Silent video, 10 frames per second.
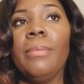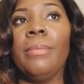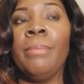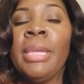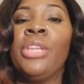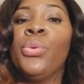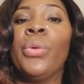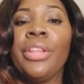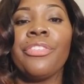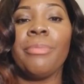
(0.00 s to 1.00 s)
me
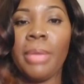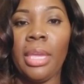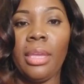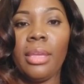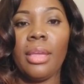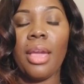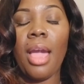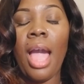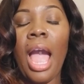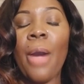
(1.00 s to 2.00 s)
doing it for me,
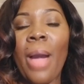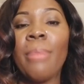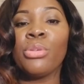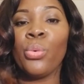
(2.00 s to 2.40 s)
how I was